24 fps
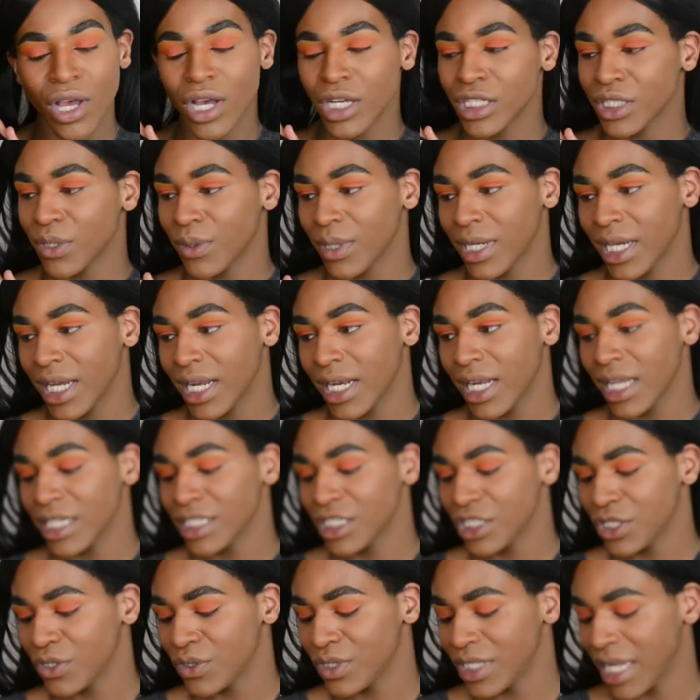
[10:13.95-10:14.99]
So again,
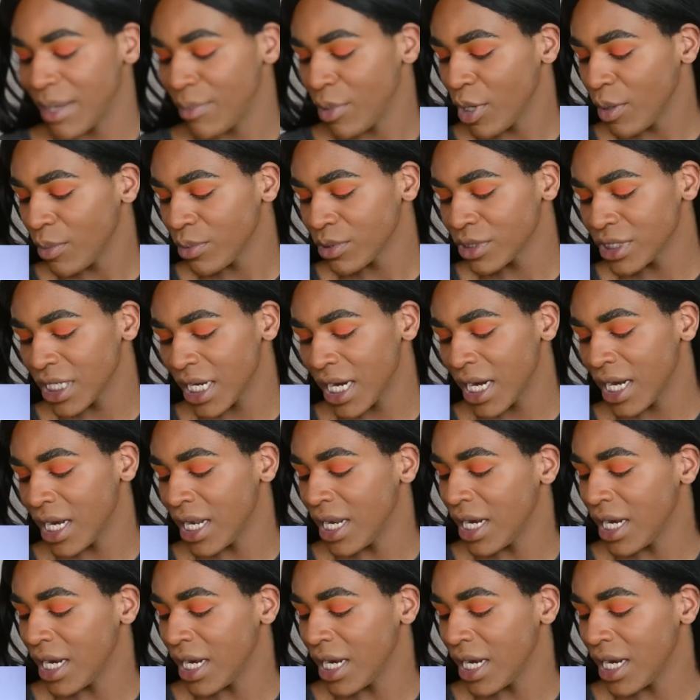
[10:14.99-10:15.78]
she used a purple shade,